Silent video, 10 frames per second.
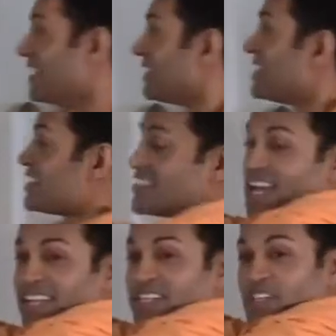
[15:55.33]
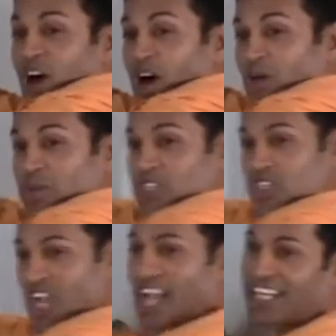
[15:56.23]
The sun is always
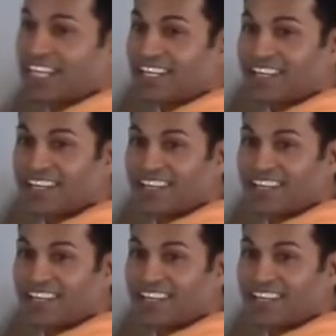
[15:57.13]
shining,